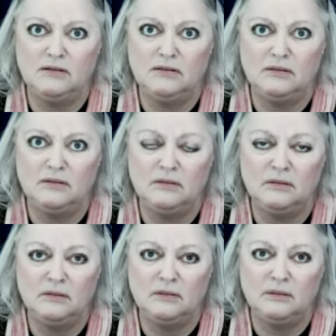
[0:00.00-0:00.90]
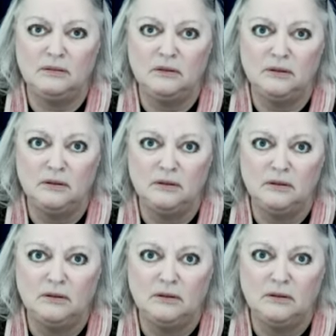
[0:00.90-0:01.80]

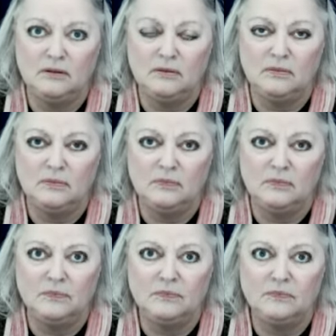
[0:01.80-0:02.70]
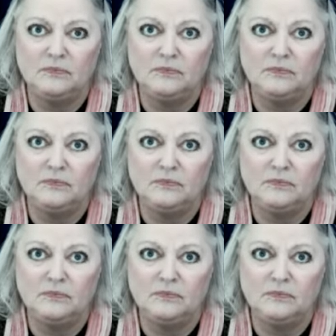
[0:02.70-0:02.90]
Nobody speaks.